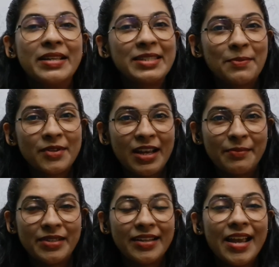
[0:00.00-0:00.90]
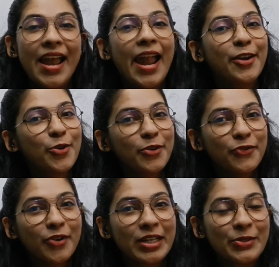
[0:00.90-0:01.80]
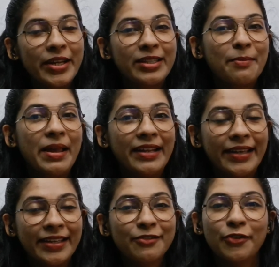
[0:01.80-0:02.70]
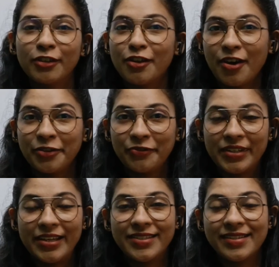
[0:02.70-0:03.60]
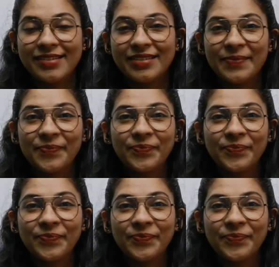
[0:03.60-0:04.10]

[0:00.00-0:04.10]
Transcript: please subscribe it and don't forget to hit the bell icon for the notifications.